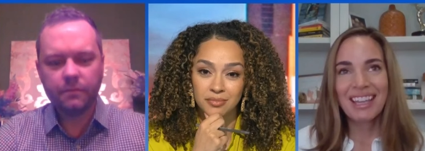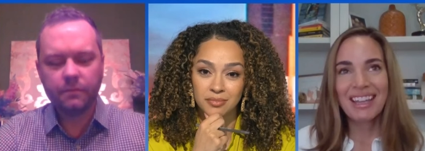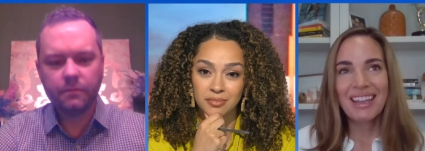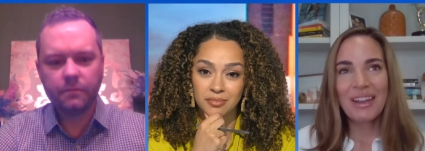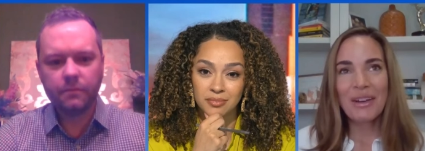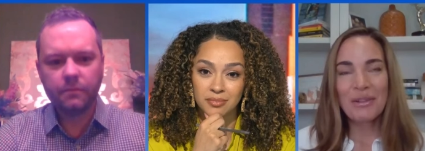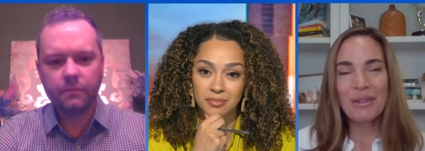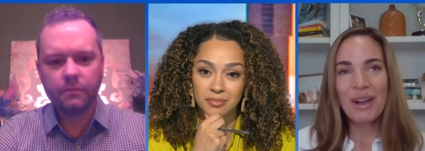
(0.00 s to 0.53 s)

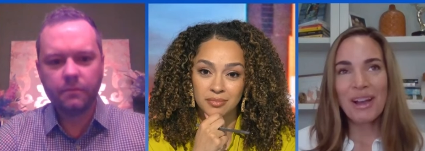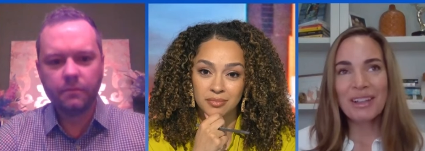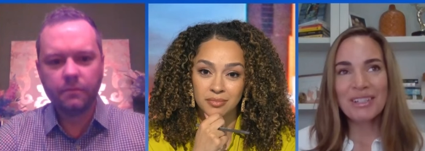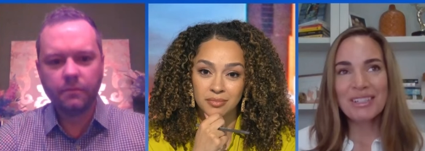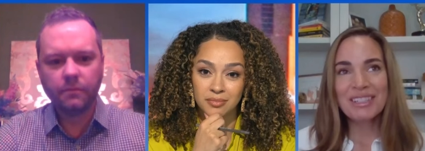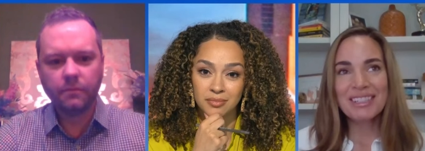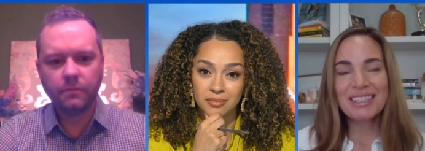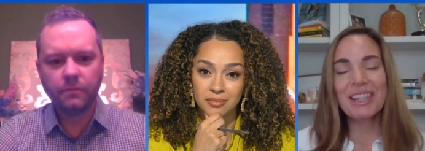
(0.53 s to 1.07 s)
Speaker 1: Oh
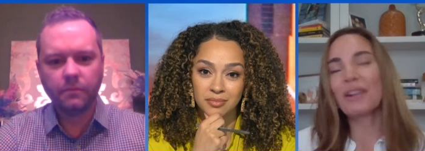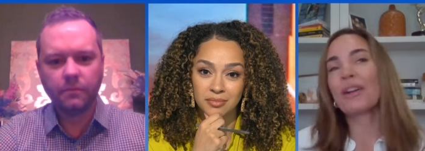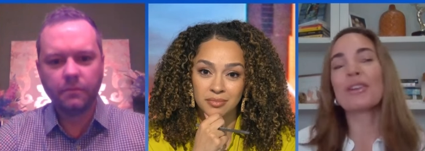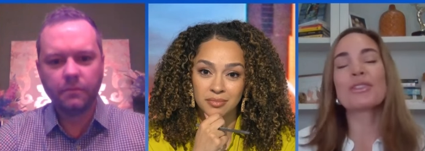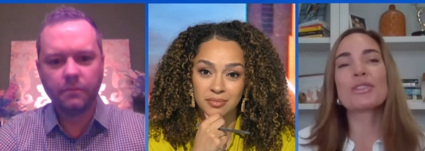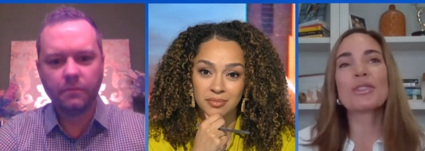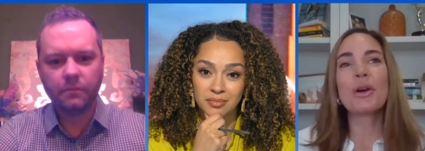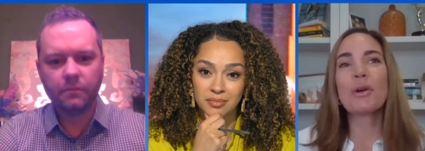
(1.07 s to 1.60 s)
gosh, there are
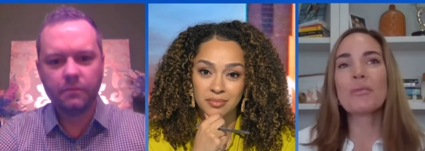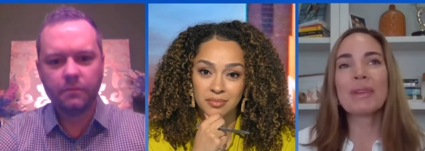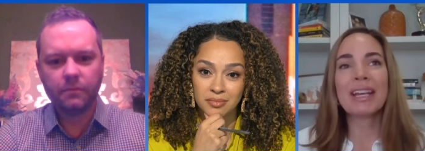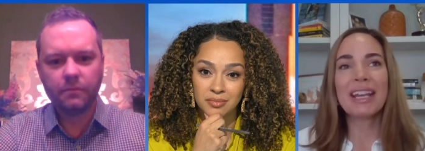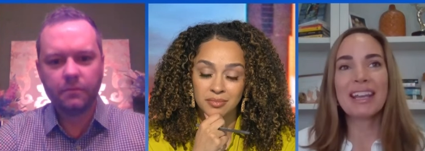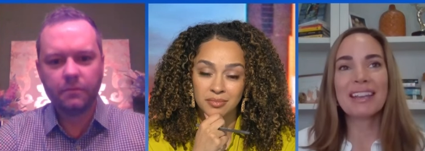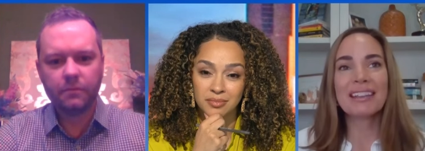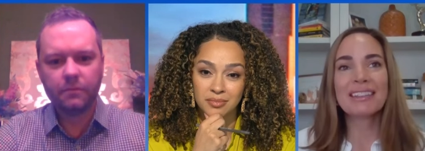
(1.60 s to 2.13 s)
so
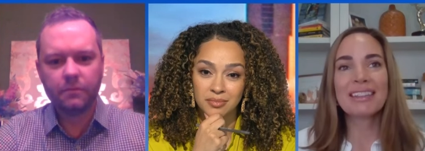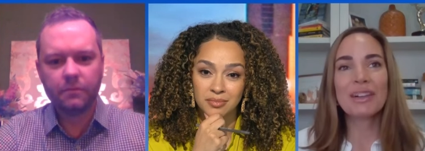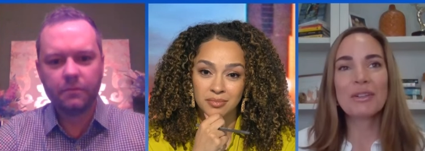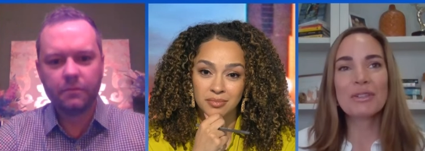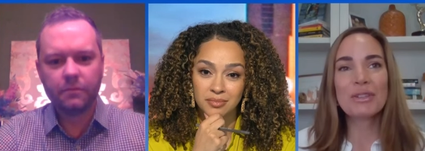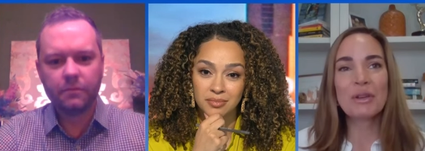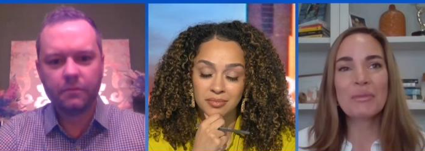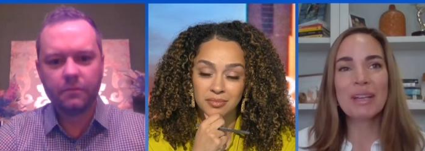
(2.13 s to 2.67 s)
many. There are
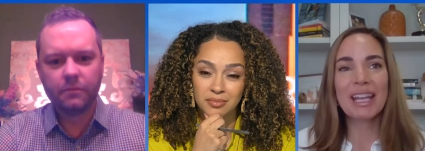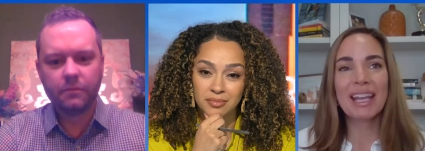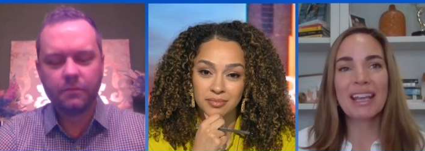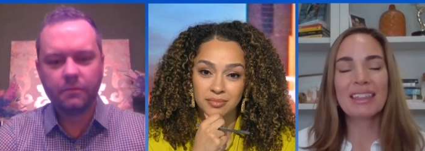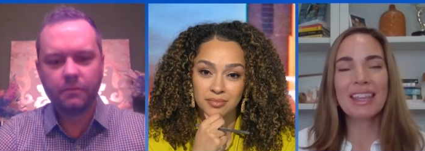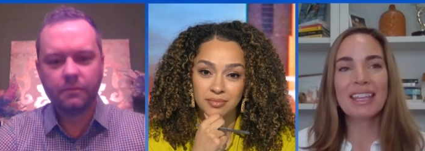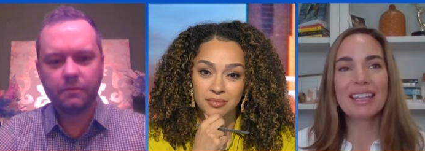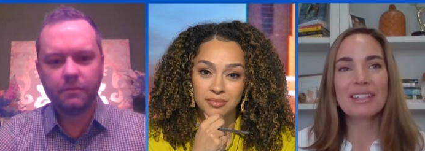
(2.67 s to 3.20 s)
so many. I
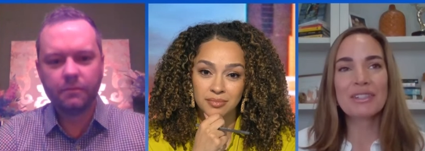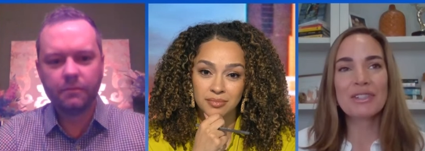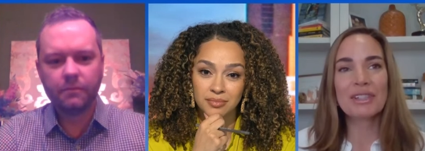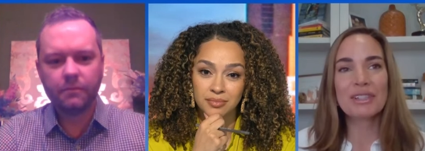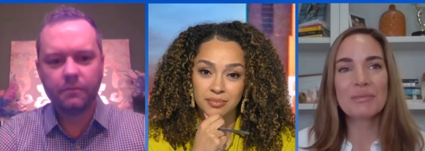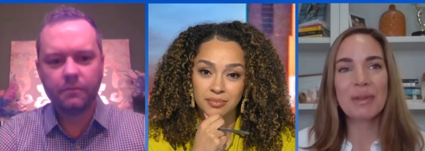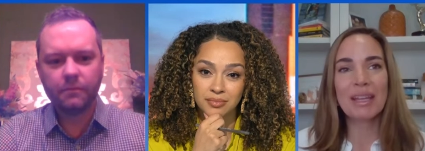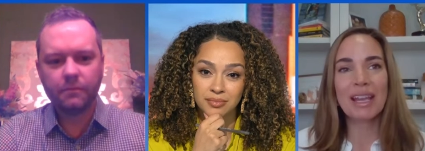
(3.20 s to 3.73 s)
think it's
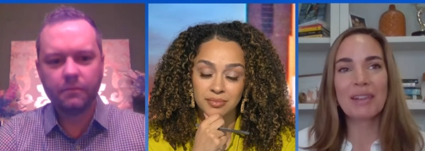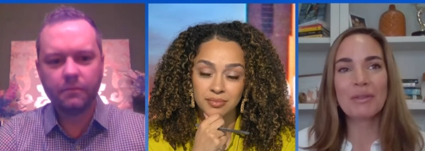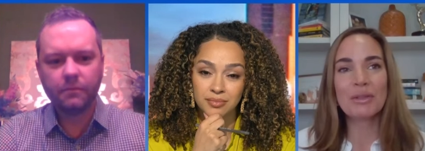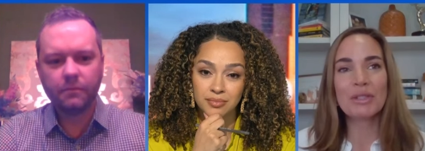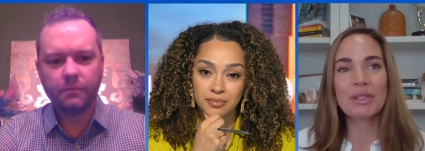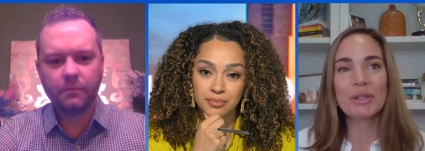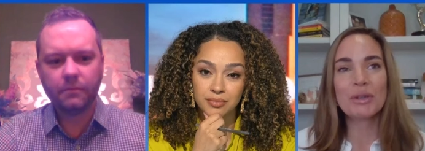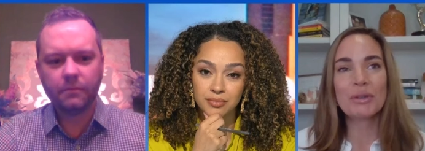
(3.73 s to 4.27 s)
just being able
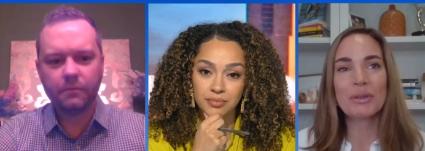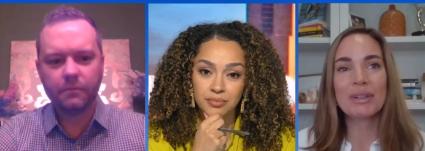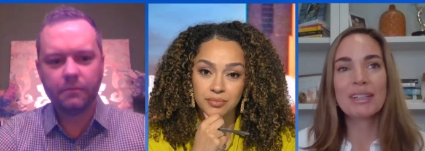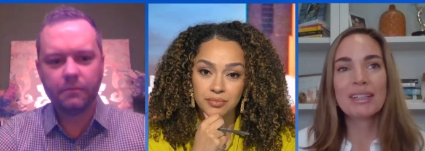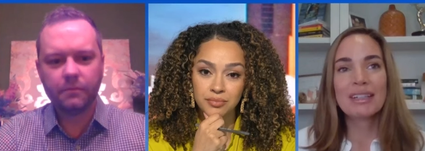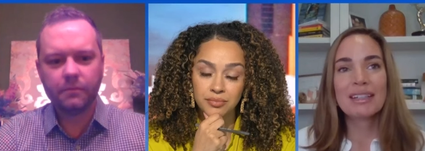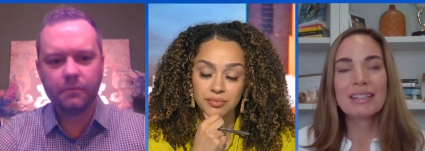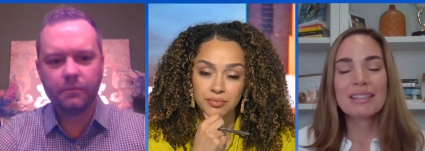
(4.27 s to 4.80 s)
to
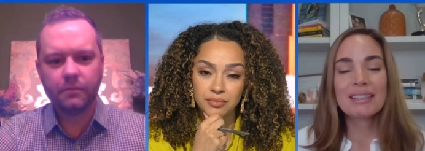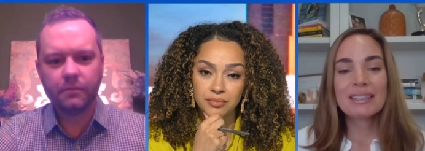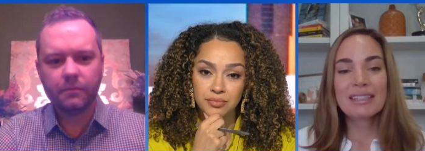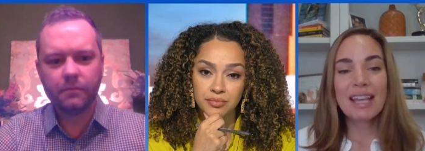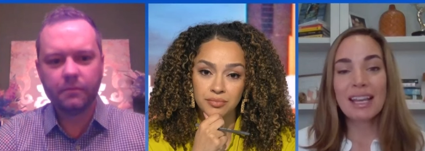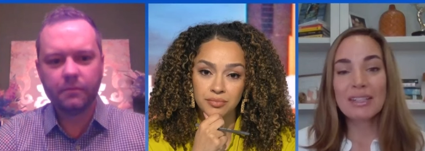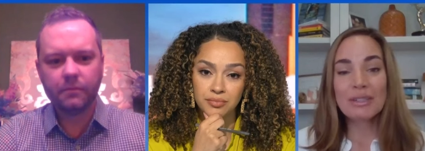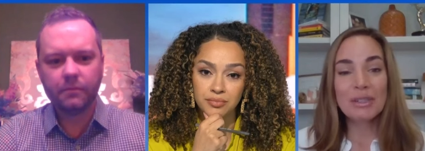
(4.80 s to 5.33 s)

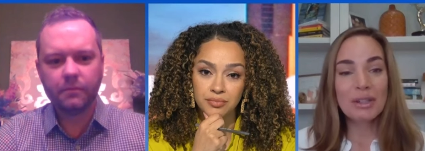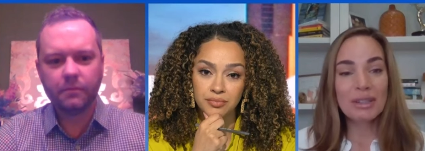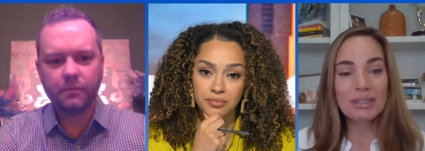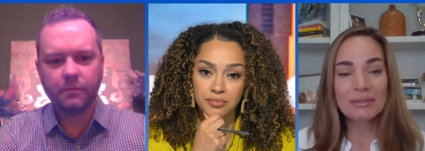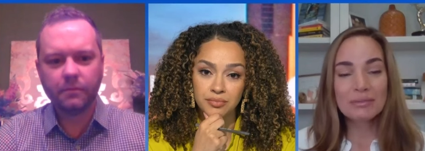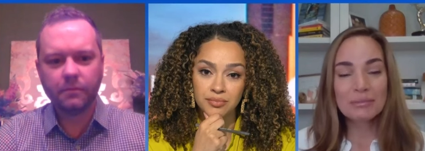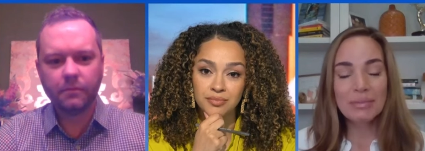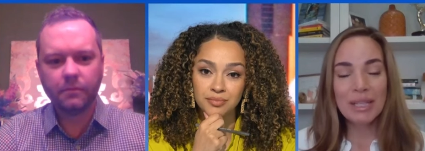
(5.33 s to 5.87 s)
text her,
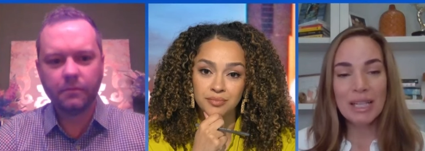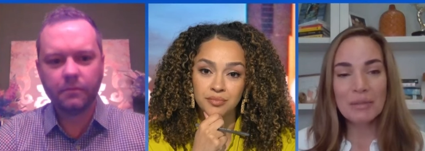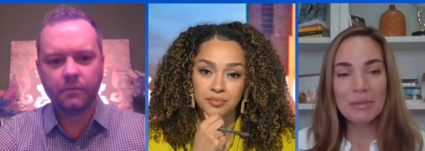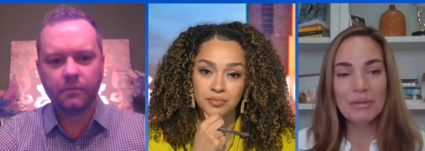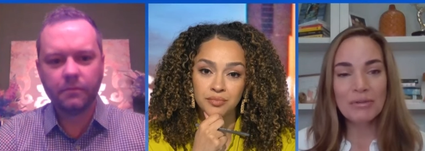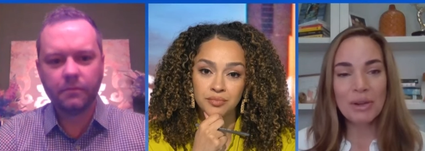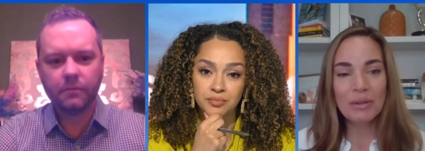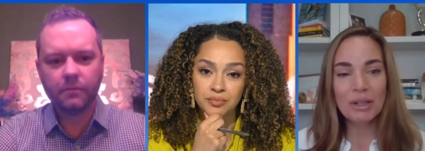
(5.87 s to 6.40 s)
pick up the
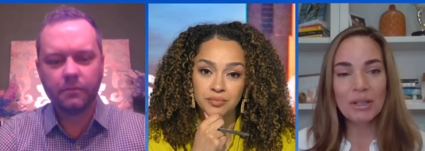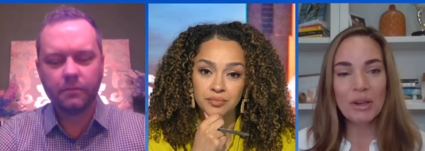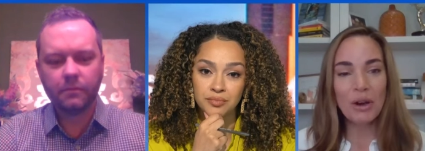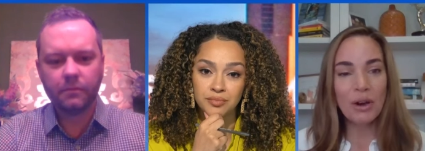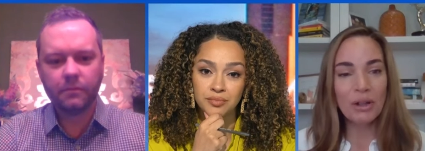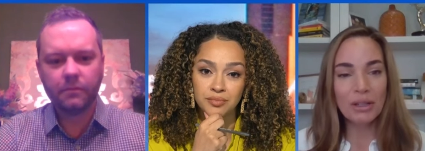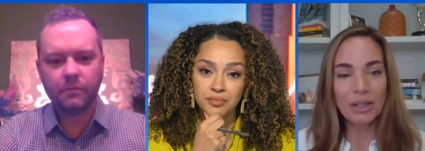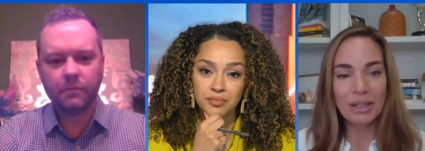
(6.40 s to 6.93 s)
phone, and
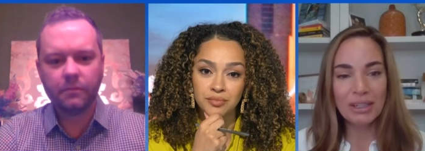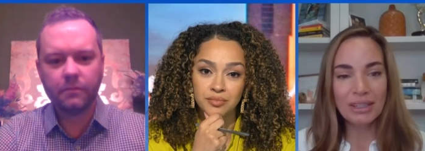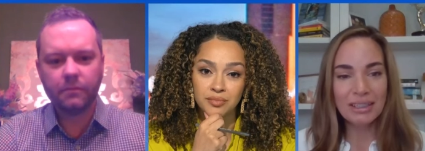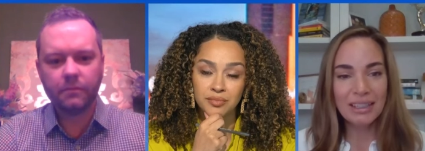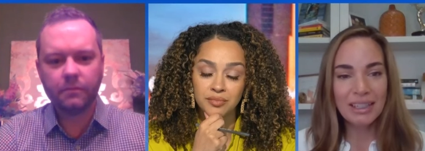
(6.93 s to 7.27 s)
call her.